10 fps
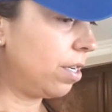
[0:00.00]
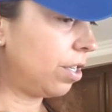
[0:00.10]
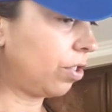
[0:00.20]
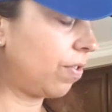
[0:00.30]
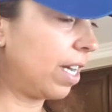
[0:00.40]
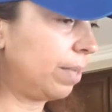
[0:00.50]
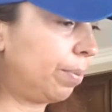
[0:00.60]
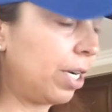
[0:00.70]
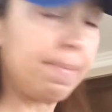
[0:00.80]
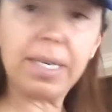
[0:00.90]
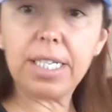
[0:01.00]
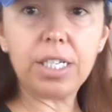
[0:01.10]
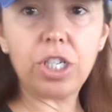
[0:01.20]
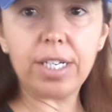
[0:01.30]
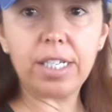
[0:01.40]
So that's pretty much the
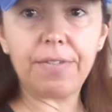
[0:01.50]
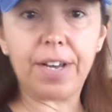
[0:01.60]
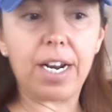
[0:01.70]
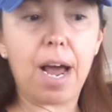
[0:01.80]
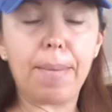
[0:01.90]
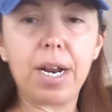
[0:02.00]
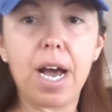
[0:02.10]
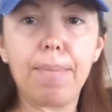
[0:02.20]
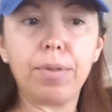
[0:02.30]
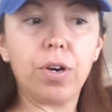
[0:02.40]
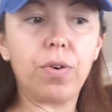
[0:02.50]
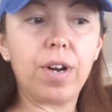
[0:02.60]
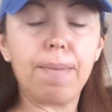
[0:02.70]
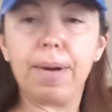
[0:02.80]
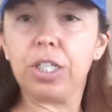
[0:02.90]
gist of it. I'm going to
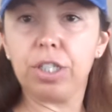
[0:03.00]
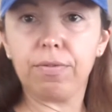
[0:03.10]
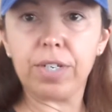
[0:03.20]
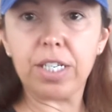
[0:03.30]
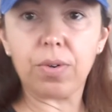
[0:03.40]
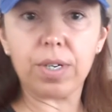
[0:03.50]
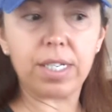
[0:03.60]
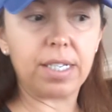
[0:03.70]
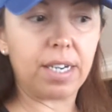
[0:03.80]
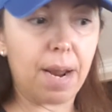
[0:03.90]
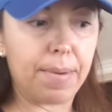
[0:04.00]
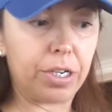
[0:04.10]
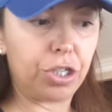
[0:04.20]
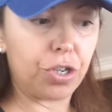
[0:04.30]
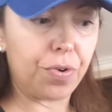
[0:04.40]
upload a bunch of resources that I'm going to
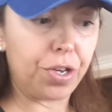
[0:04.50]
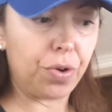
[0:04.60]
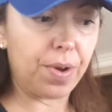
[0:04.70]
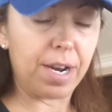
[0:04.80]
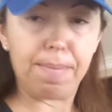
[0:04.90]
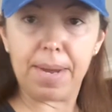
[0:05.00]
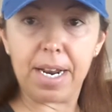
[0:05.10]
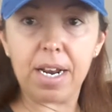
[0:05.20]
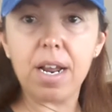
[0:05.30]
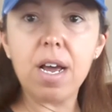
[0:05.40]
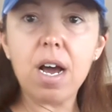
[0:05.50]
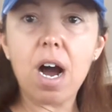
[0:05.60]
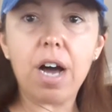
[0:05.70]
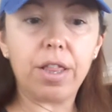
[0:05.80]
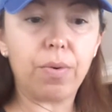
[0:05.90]
show you in a minute
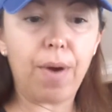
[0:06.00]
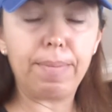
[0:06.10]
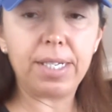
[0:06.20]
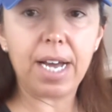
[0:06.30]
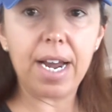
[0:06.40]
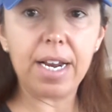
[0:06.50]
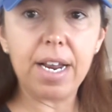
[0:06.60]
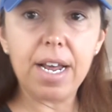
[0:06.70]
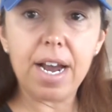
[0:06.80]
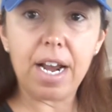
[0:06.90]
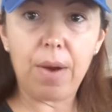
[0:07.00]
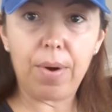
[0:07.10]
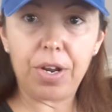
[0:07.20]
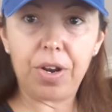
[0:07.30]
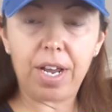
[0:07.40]
on the website, and I
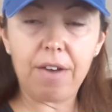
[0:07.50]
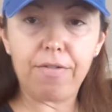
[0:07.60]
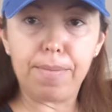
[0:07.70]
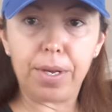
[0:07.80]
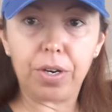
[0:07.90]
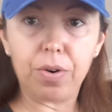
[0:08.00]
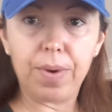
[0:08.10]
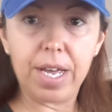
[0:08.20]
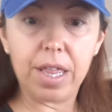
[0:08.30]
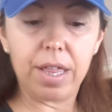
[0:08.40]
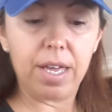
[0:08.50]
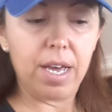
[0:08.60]
want you to get familiar with.